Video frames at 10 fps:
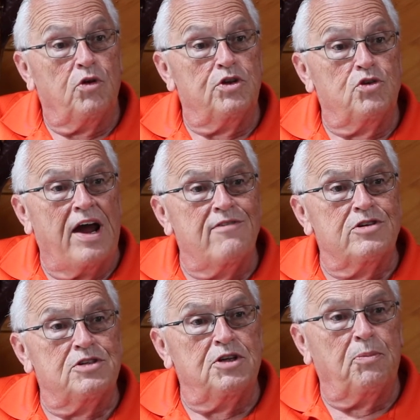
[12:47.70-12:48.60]

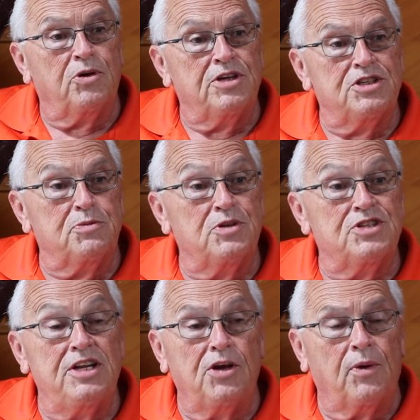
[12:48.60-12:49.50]
drivers and the participants
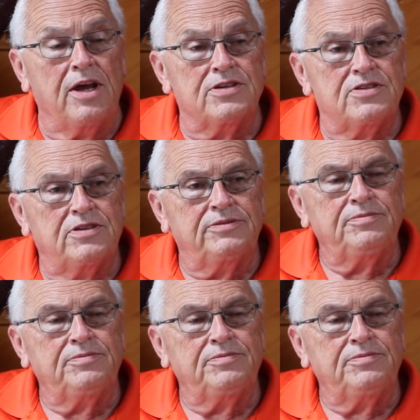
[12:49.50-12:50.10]
in the race,